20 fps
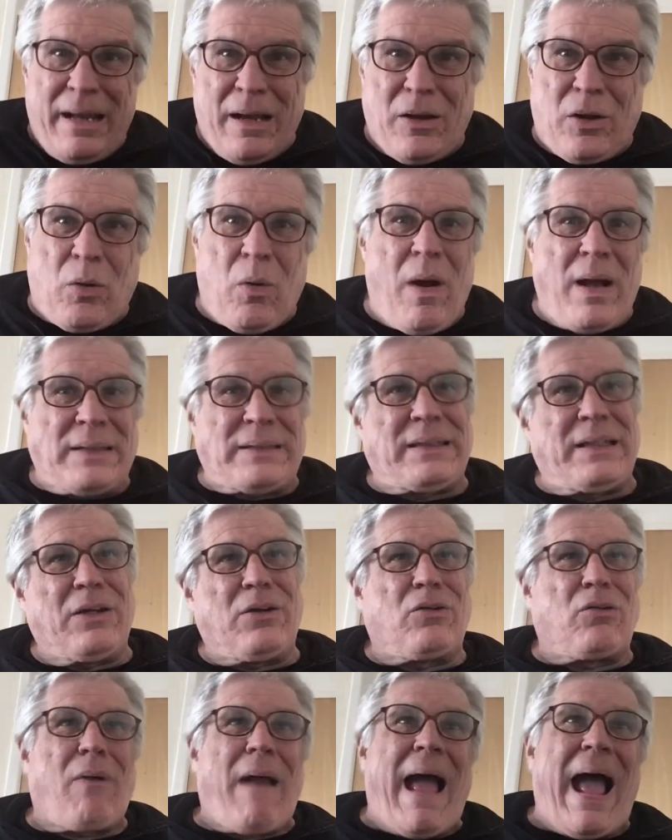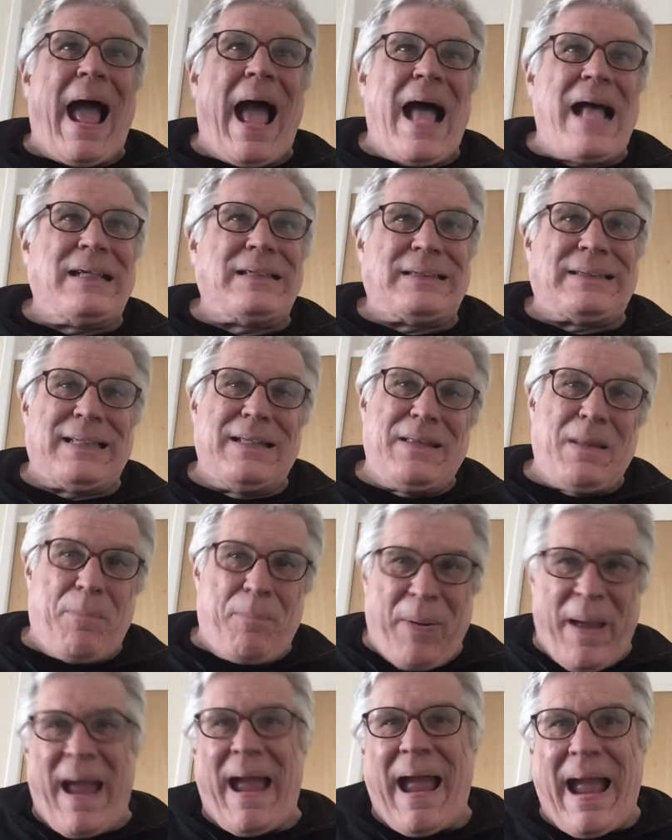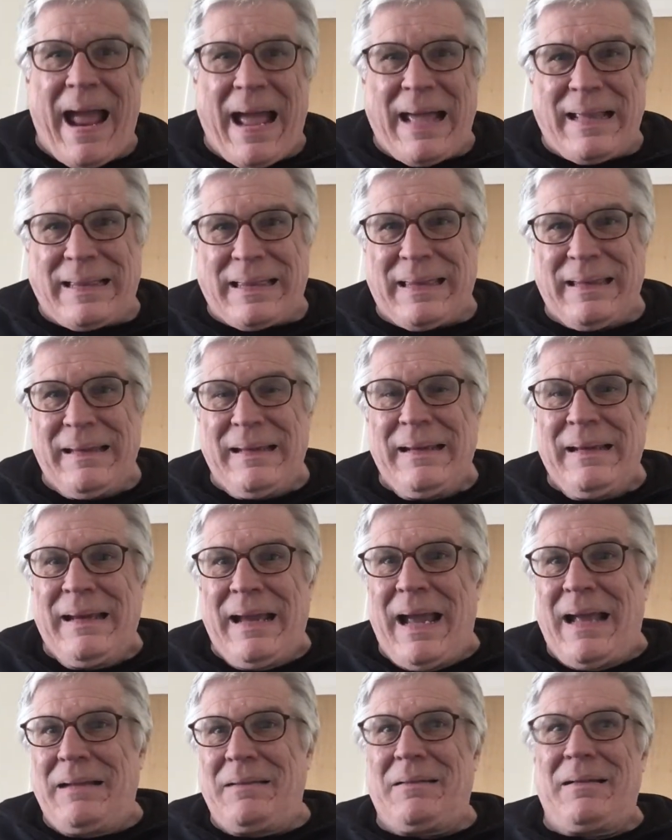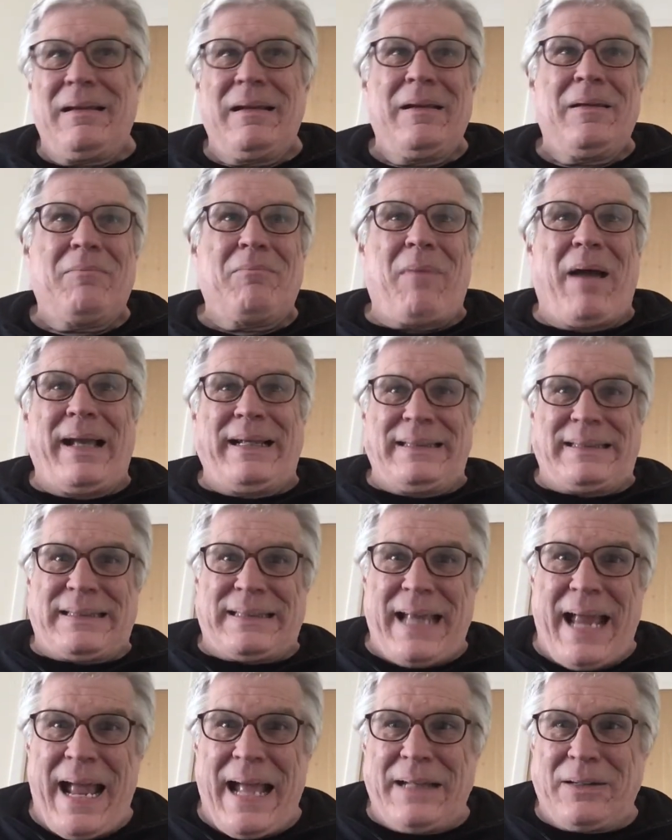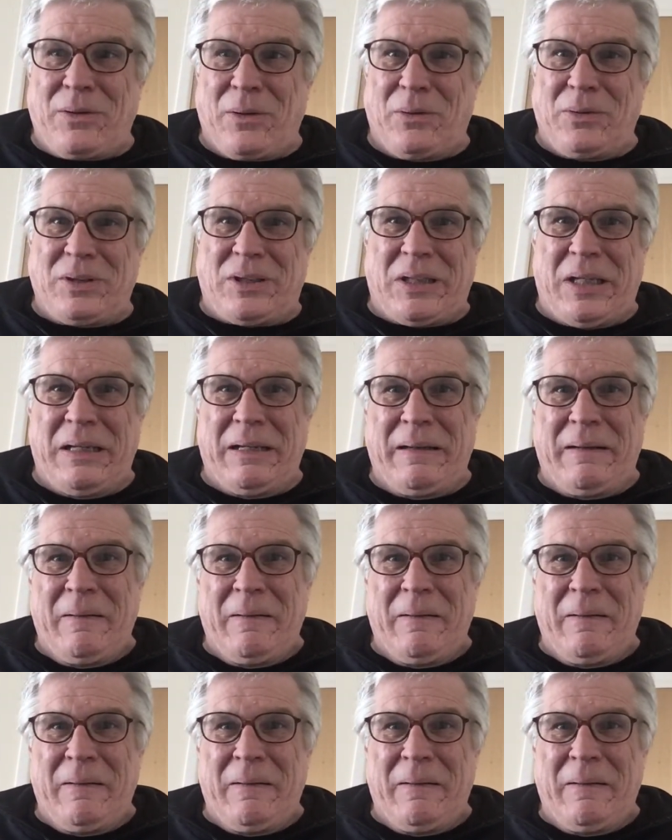across the grass and the path and my sandals.